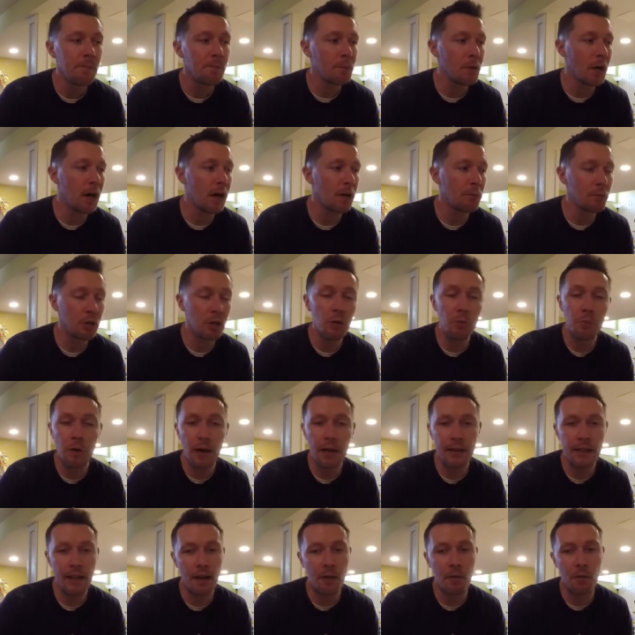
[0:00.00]
um, when you
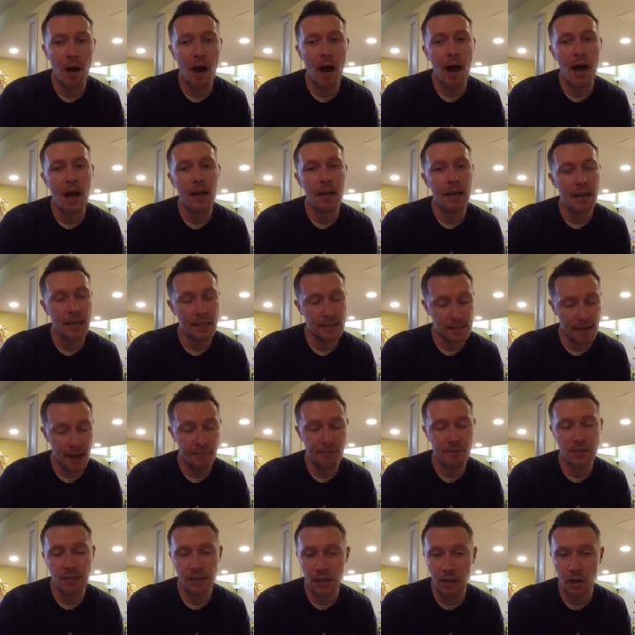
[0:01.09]
break that rod, it's
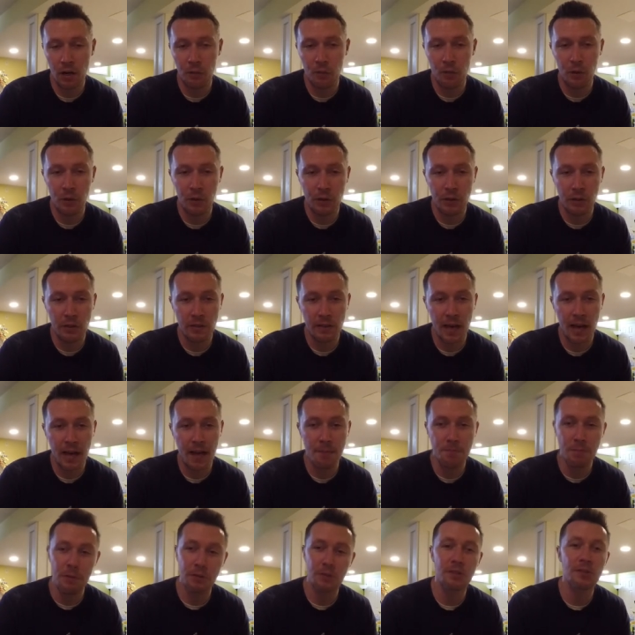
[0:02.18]
obviously going to ruin your day,
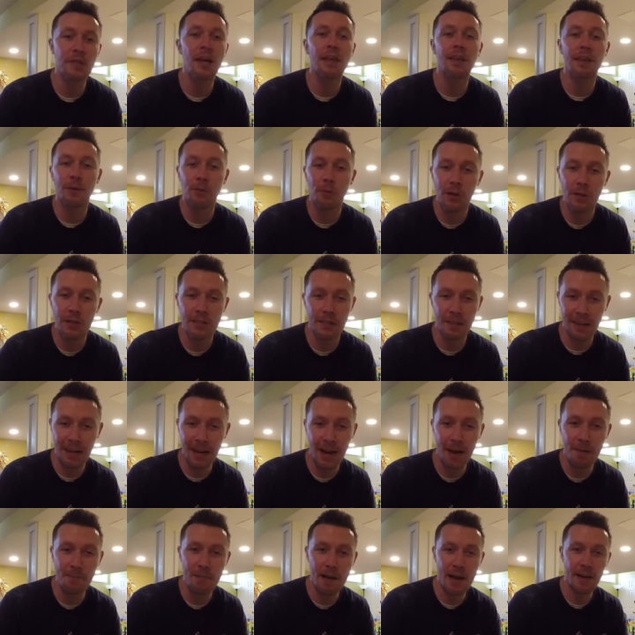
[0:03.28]
but there's nothing worse than
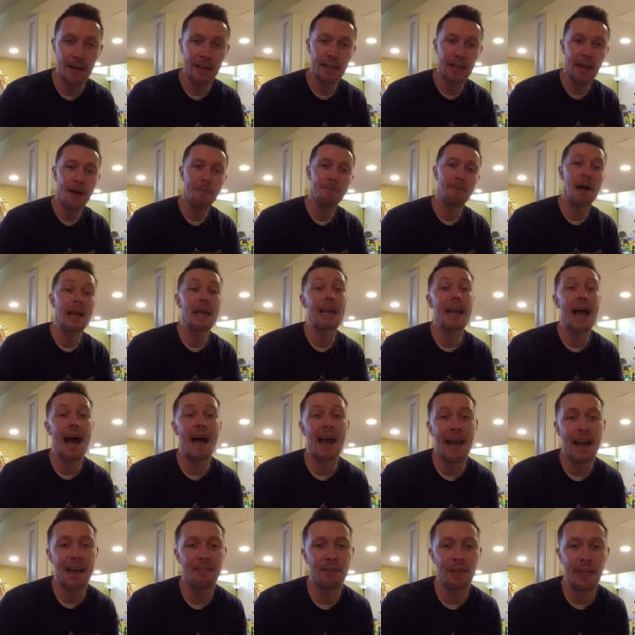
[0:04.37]
compounding that by not
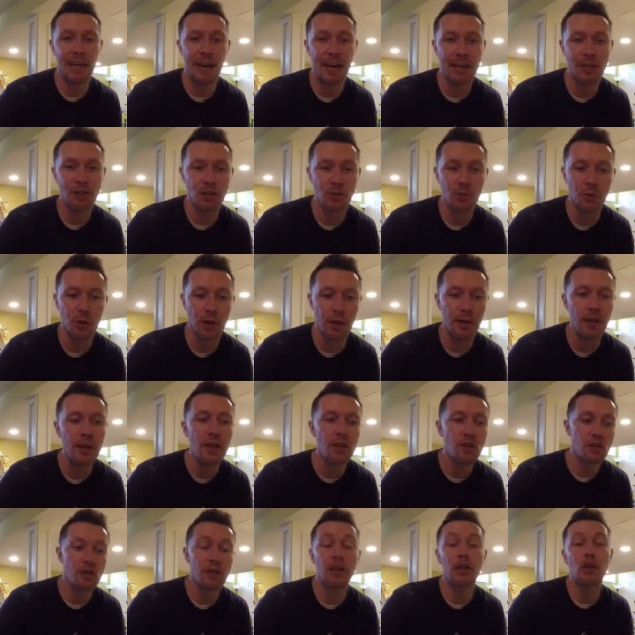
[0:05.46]
having an extra one
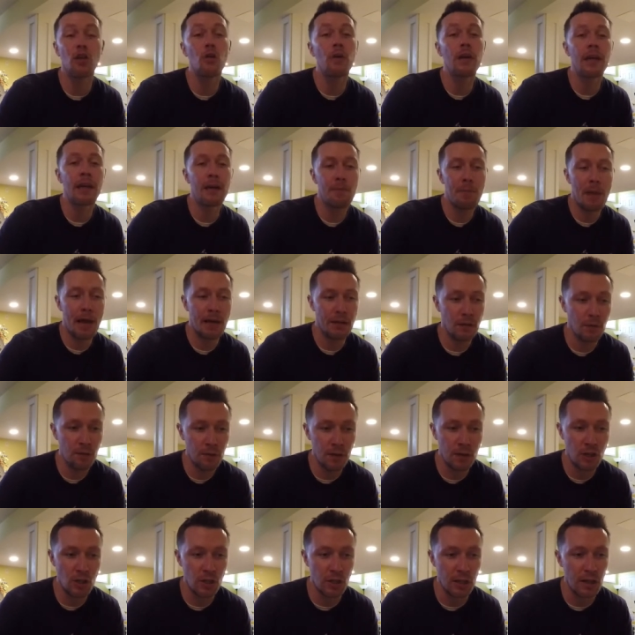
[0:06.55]
so that you can get back to
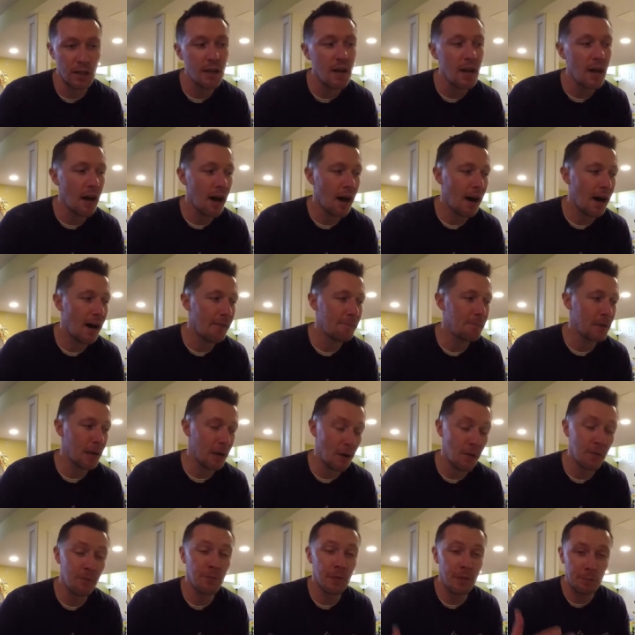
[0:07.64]
fishing um, and
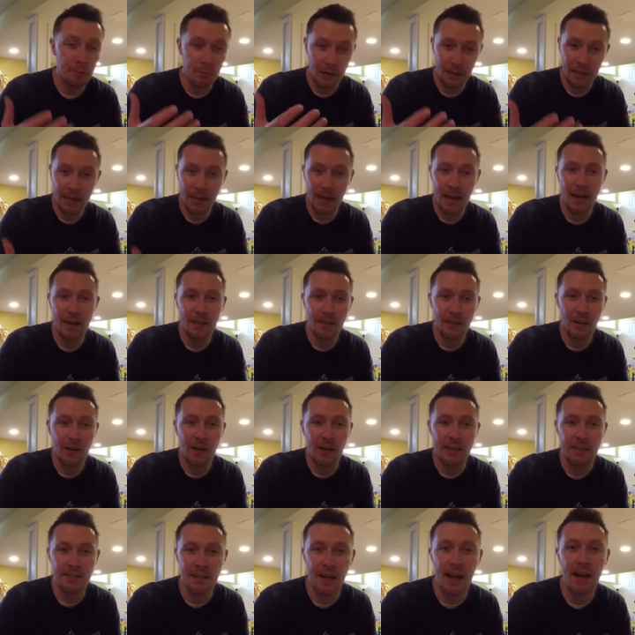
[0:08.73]
hopefully bring down your
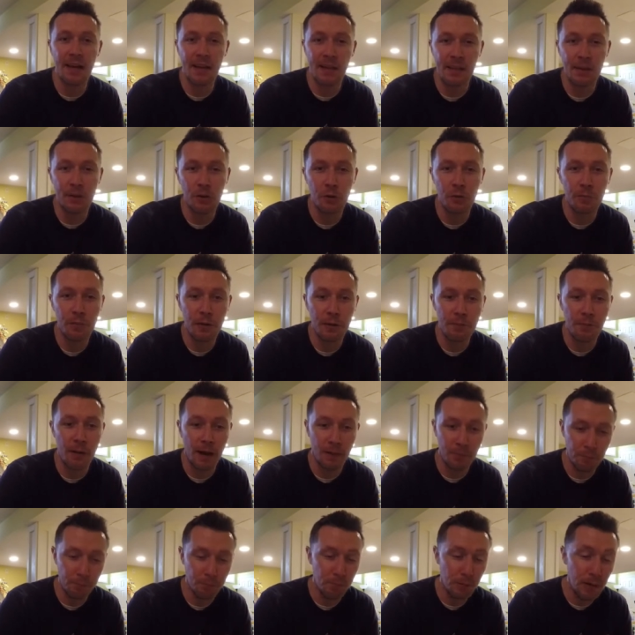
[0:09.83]
anxiety a little bit by
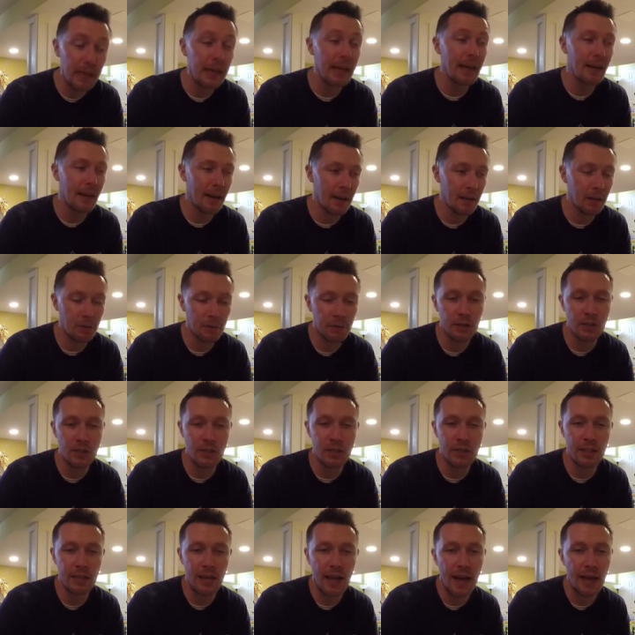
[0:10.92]
bringing another fish
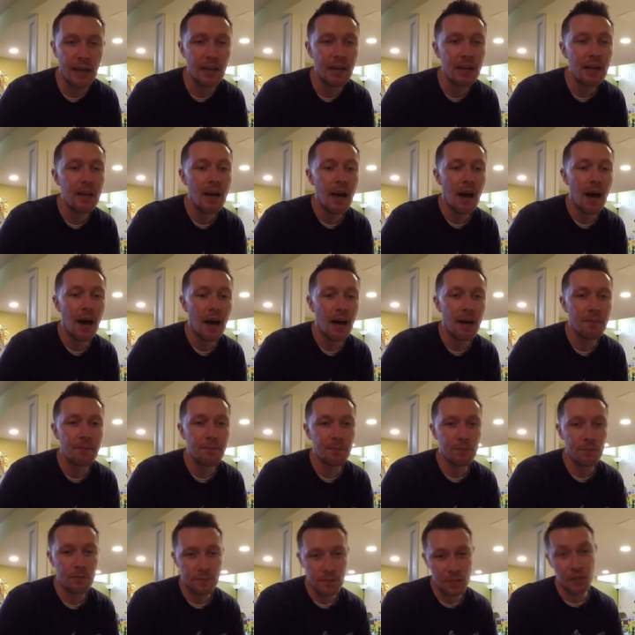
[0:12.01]
to net
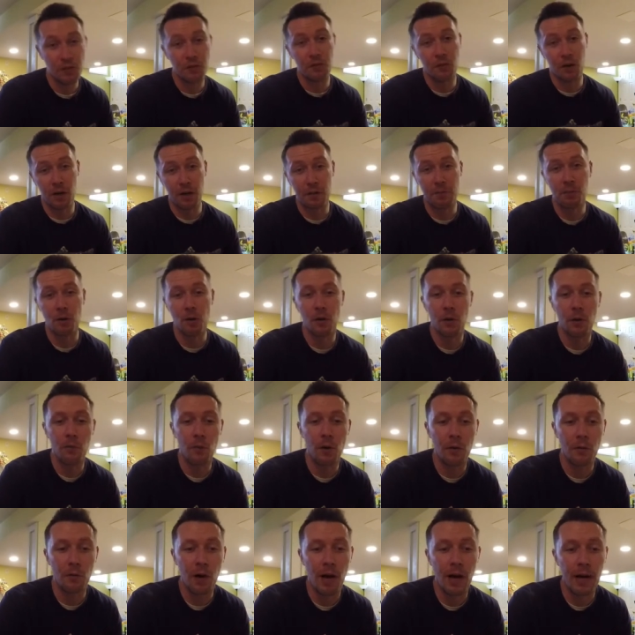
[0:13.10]
um, since you've already broken
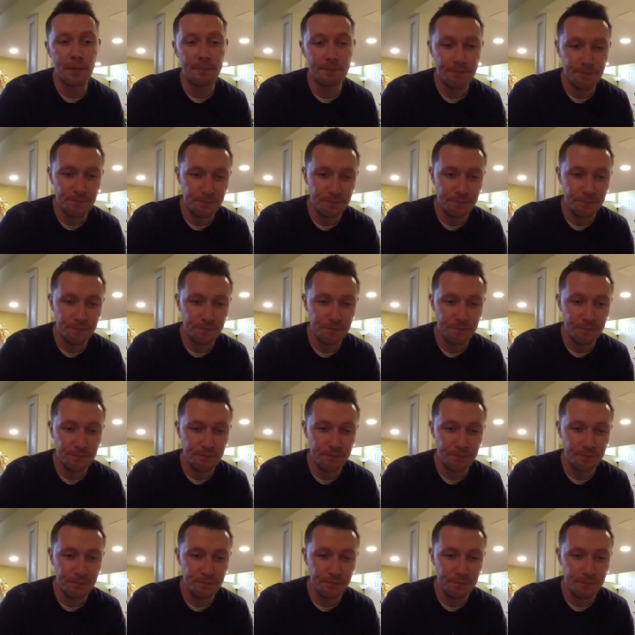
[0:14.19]
one rod.